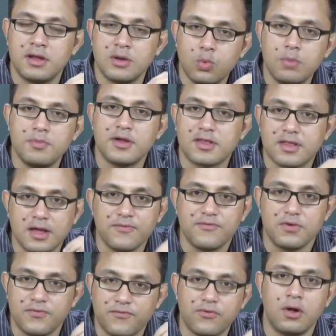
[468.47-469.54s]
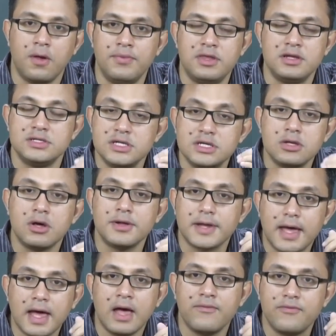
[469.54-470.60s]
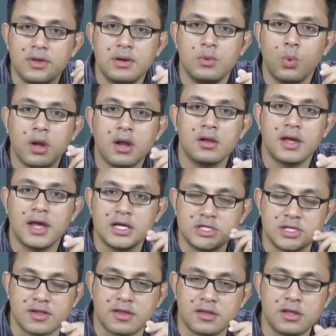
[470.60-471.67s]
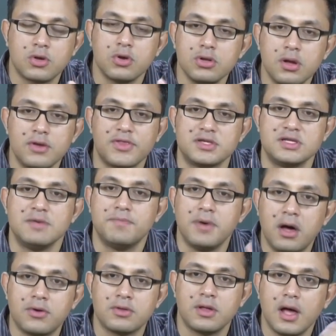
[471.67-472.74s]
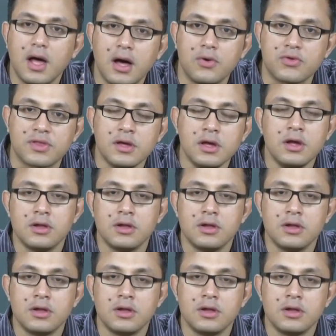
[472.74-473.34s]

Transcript: that the woman suffered from, they did not have any real agency. They could not step out of the house.